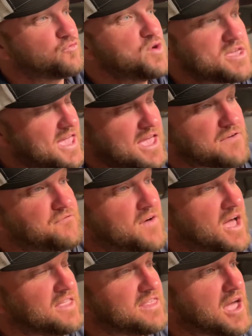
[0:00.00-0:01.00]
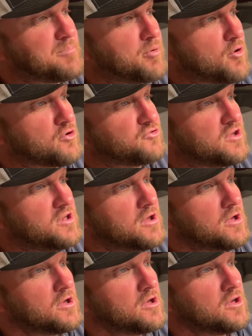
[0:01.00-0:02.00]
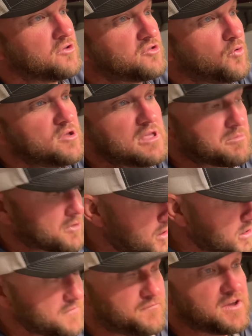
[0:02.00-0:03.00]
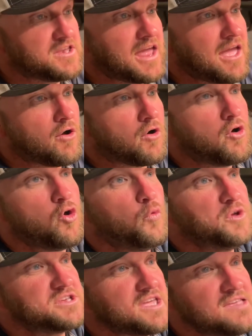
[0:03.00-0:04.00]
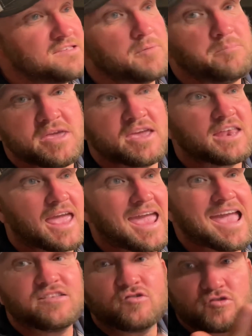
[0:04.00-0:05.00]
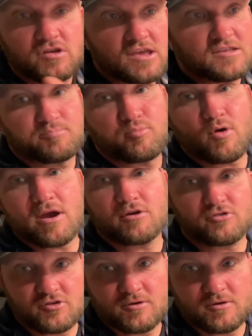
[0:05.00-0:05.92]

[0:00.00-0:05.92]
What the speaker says: We can't find that person. So we end up calling Fidel, which ends up being an answer to his prayers.